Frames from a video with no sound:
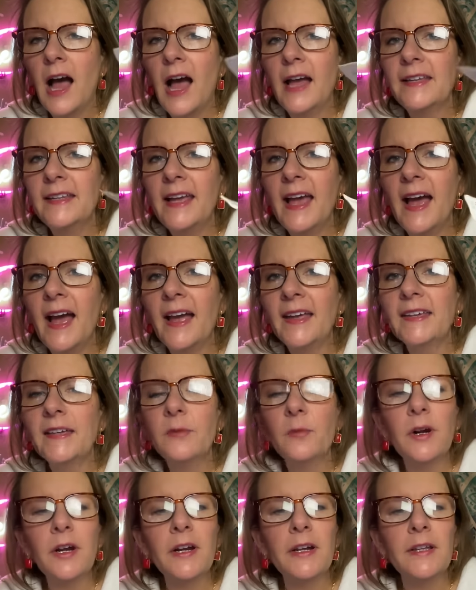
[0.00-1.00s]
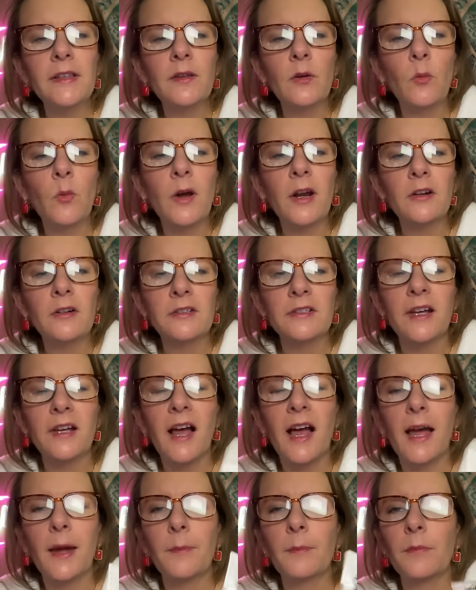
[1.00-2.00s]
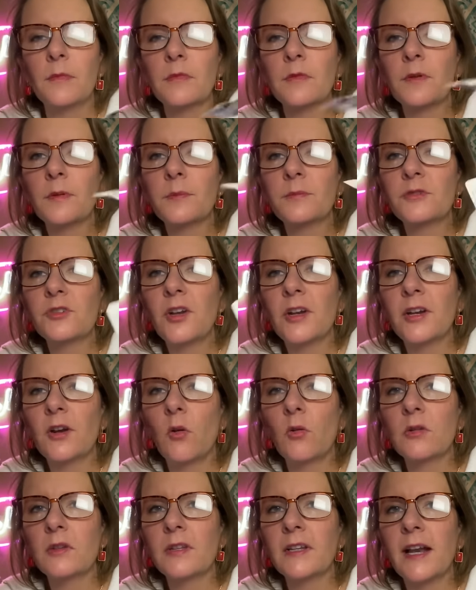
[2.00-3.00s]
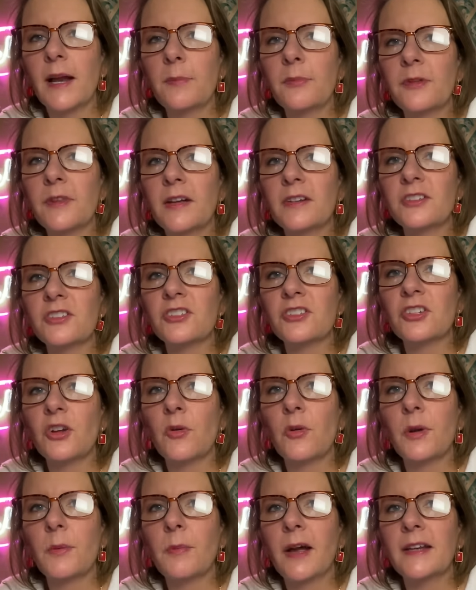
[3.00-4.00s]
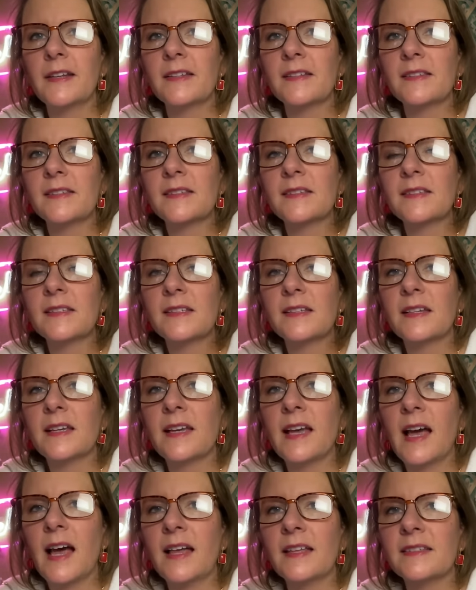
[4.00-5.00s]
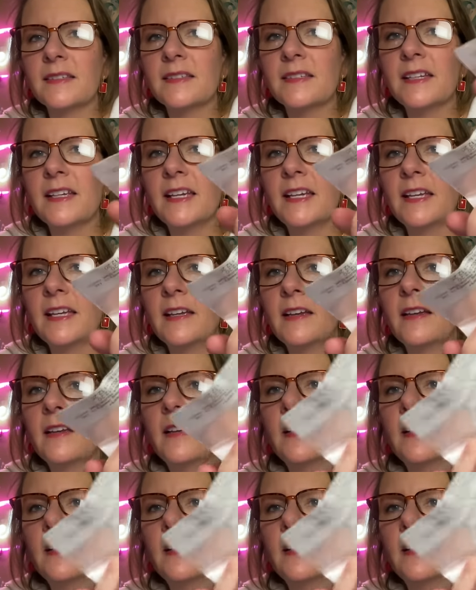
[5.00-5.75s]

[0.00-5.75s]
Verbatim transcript: yeah, I can wear it in the wintertime. I'm trying to hold it up without showing my disgusting,